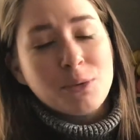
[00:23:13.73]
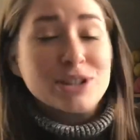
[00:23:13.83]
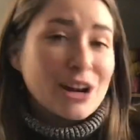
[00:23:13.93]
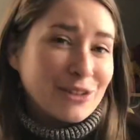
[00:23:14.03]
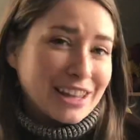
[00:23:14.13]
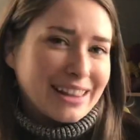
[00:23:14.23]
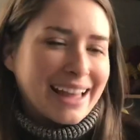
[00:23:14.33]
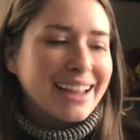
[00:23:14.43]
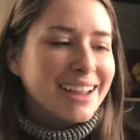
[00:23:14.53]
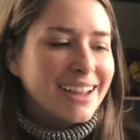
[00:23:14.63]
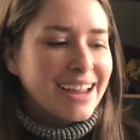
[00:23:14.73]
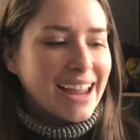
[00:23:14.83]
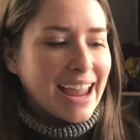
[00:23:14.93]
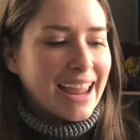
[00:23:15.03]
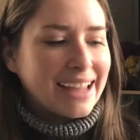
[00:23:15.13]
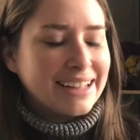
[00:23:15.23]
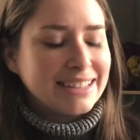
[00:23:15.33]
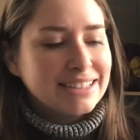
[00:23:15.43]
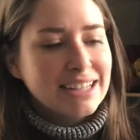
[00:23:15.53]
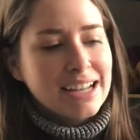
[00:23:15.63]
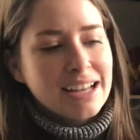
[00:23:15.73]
which I really like. And